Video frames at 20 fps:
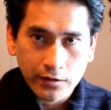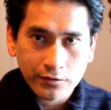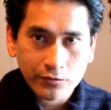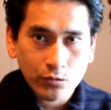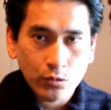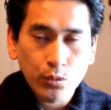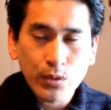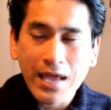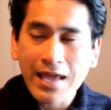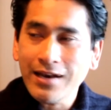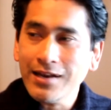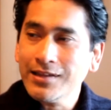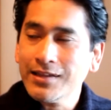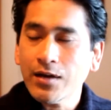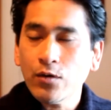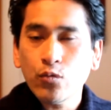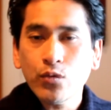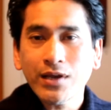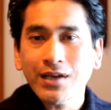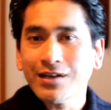because
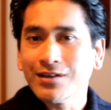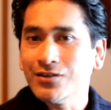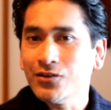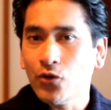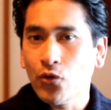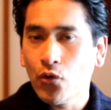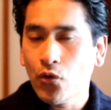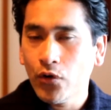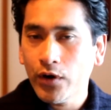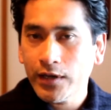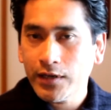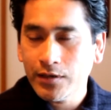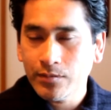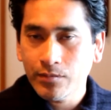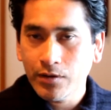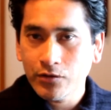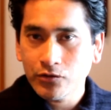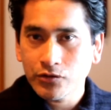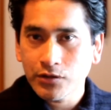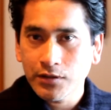anytime we ignore an
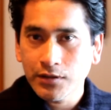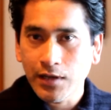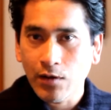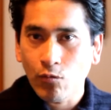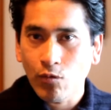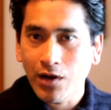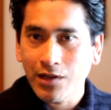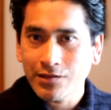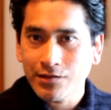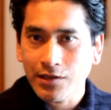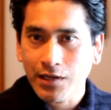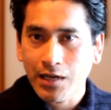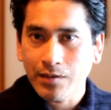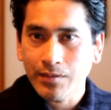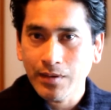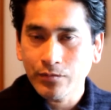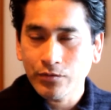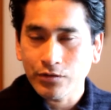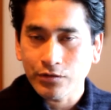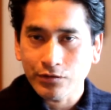emotion that wants to come
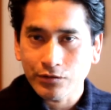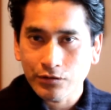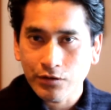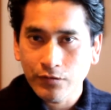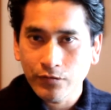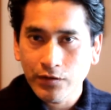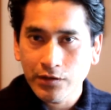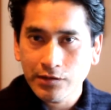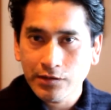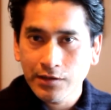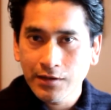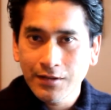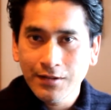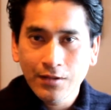up to the surface,